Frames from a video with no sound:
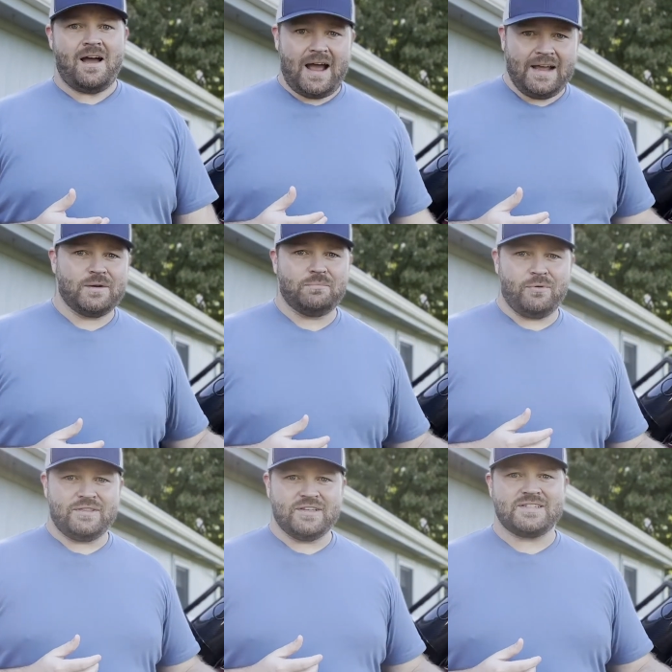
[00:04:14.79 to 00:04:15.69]
I could
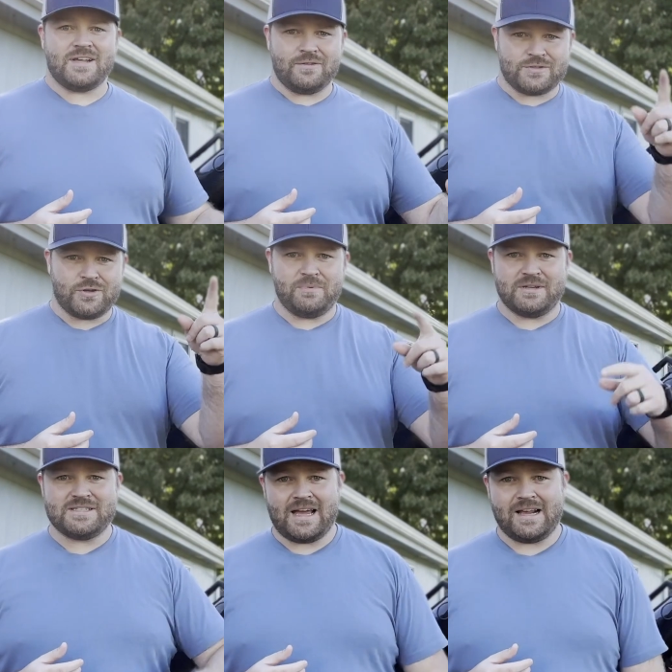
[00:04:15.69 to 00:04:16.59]
point this telescope
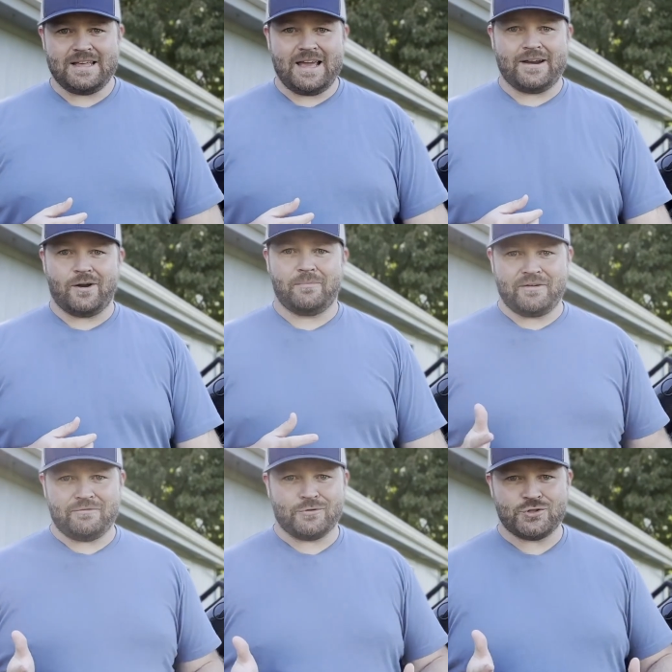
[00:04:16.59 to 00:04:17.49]
exactly at it on
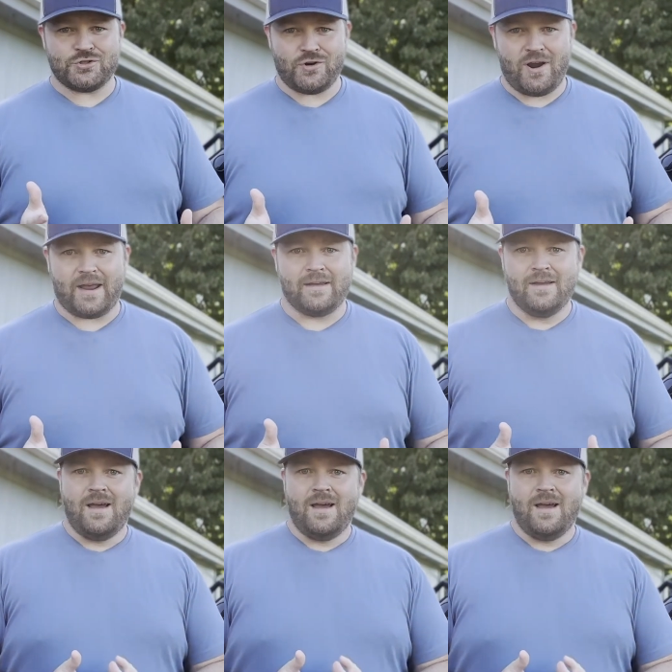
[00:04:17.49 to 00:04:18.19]
my first try.